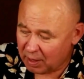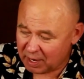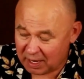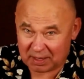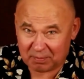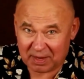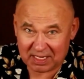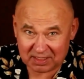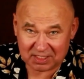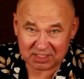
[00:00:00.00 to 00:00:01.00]
I can
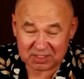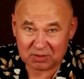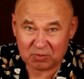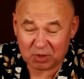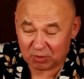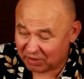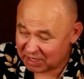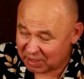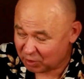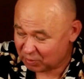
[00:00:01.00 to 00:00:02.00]
make the system
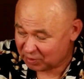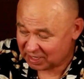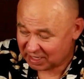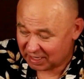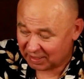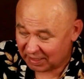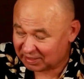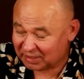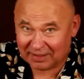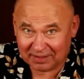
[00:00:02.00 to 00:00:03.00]
rotate more quickly,
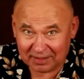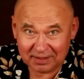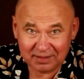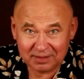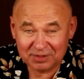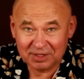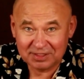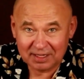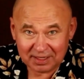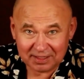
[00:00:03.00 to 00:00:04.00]

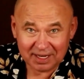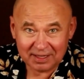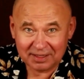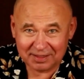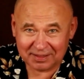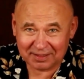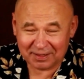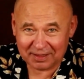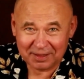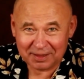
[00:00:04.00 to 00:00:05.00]
just like that.
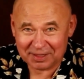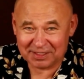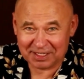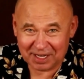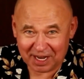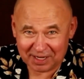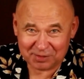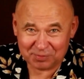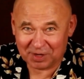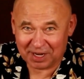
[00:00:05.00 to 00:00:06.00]
It's a kind
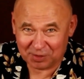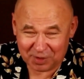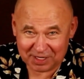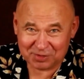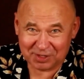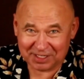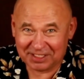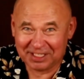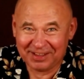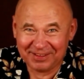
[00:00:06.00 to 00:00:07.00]
of railway
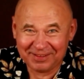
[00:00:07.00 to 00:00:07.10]
draisine.